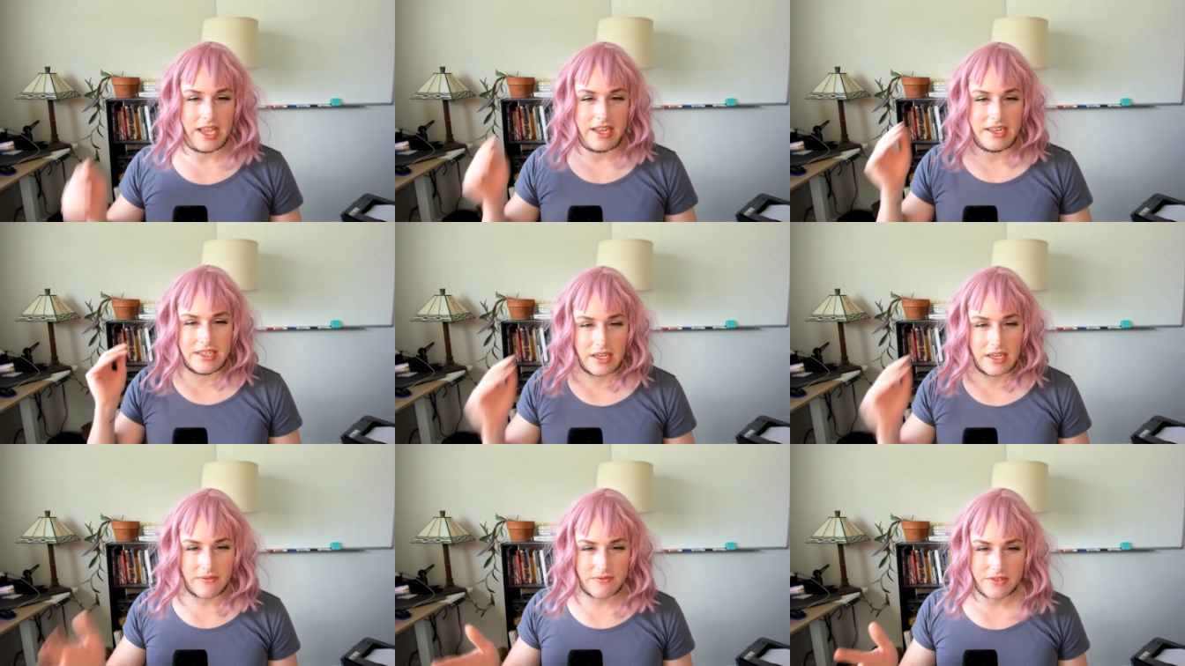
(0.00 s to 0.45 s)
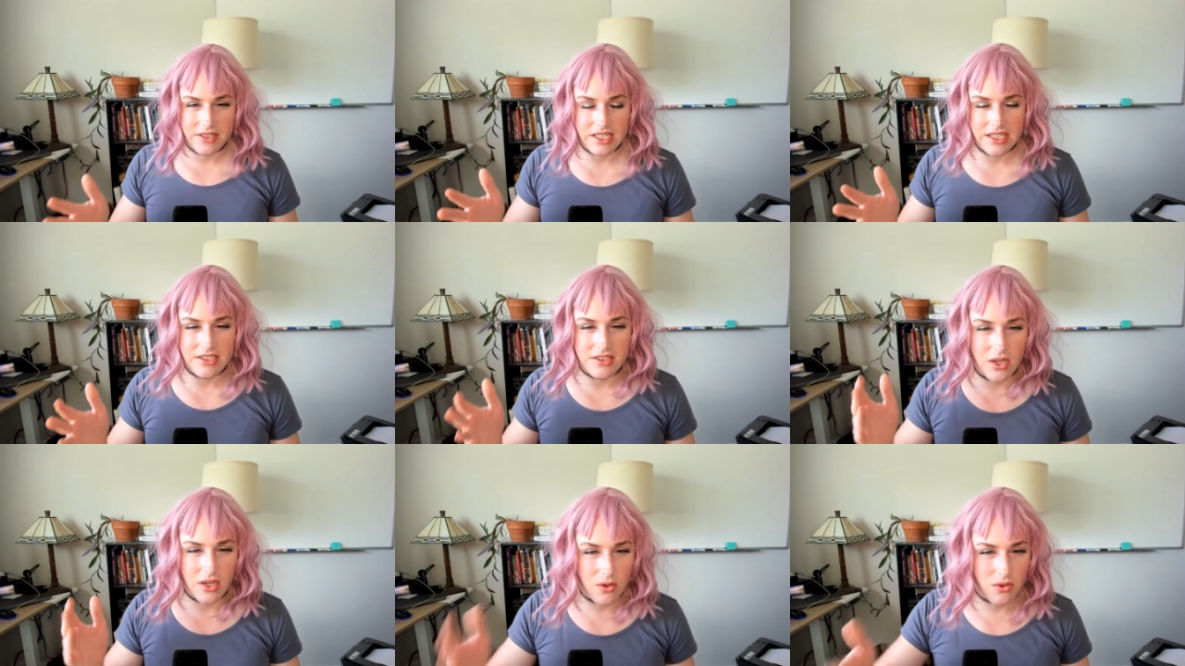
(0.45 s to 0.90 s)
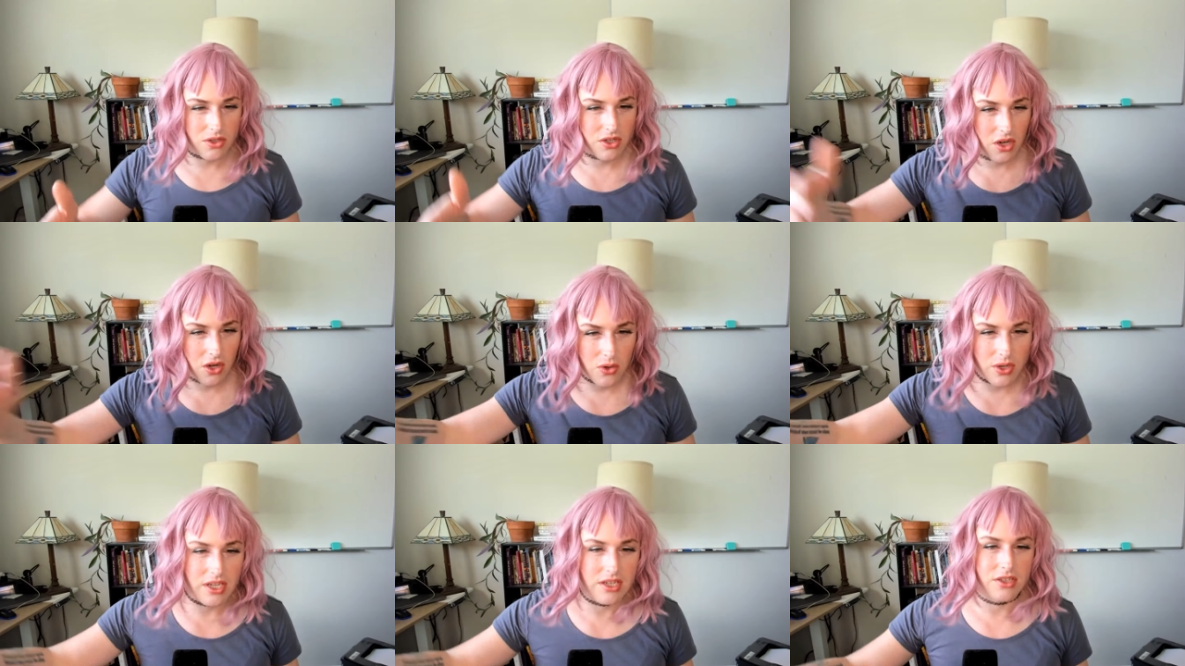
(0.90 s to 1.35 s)
And definitely don't
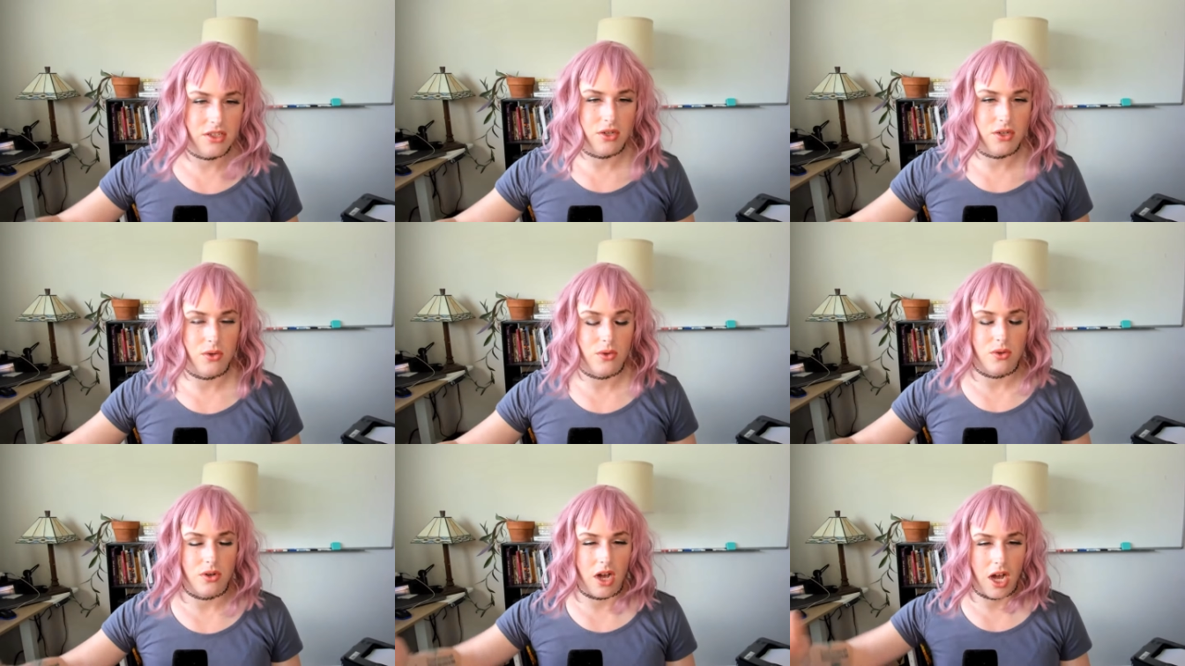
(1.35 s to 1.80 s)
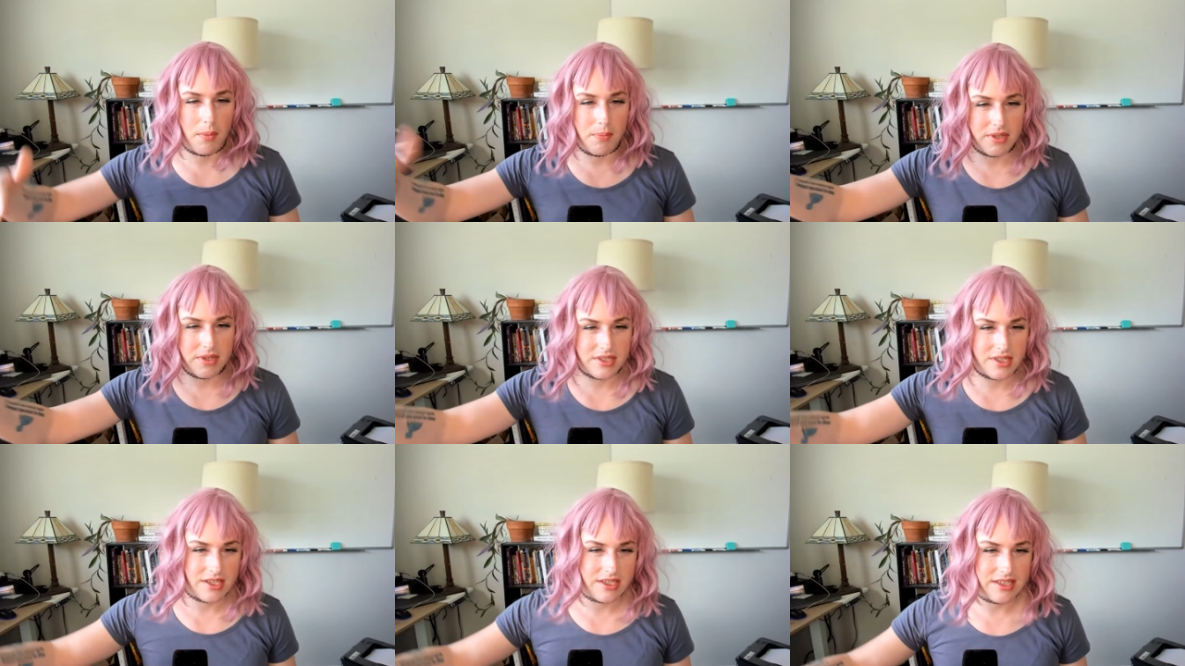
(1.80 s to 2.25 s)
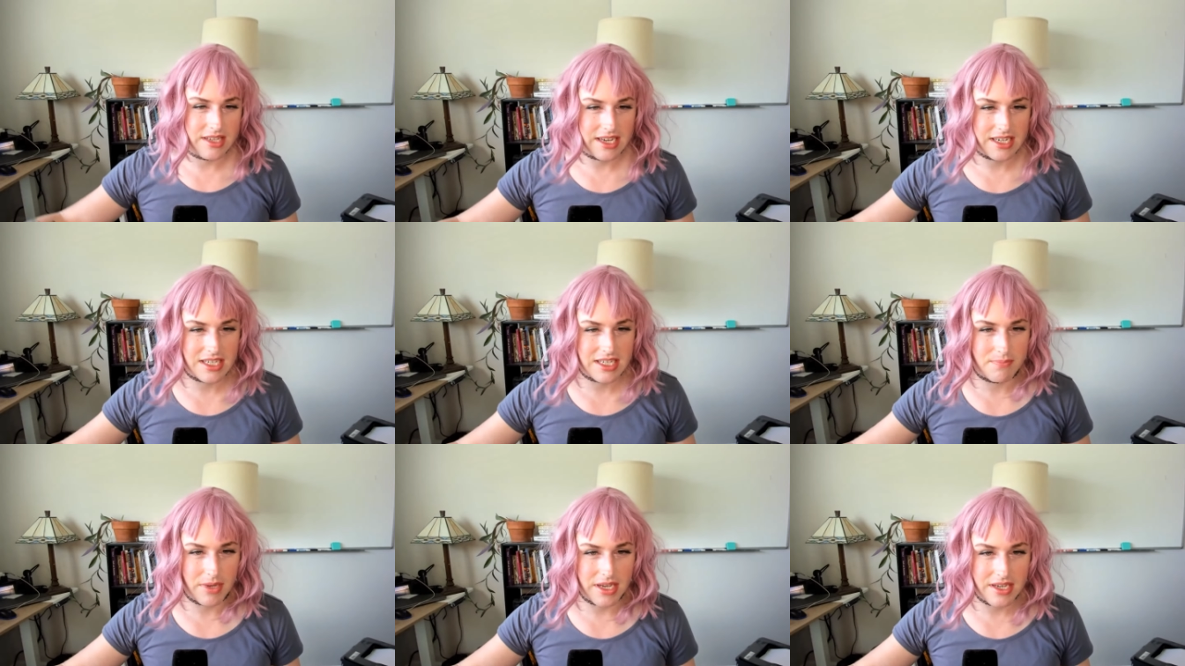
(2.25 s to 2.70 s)
go into opposite
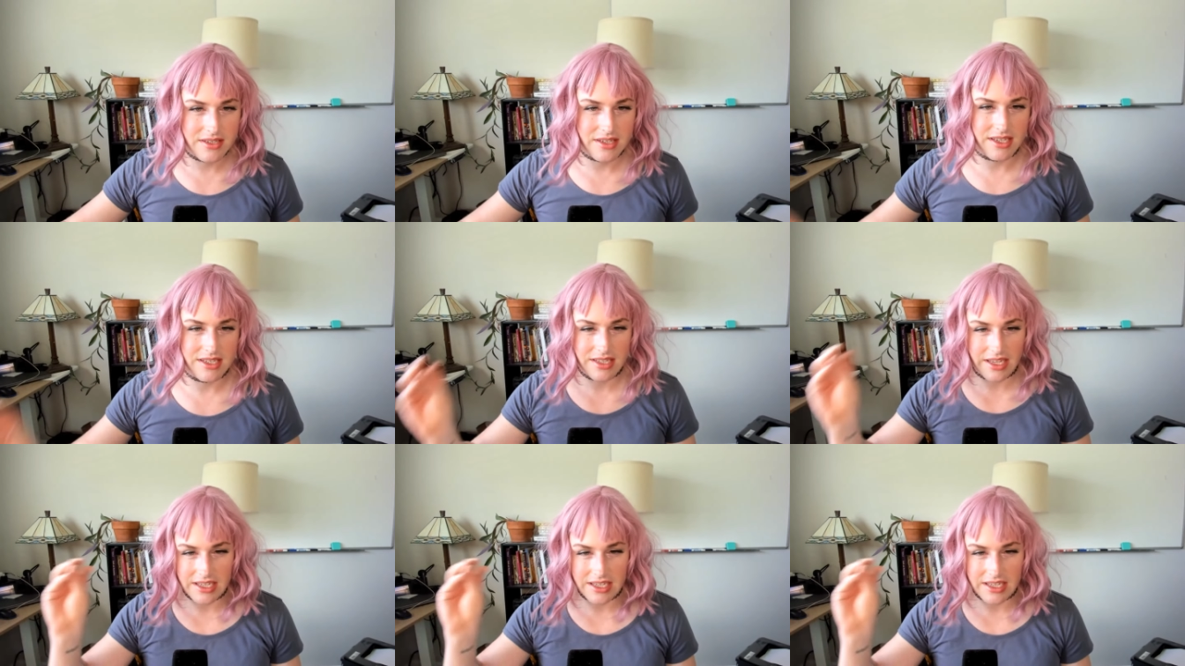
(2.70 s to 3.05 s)
sex spaces.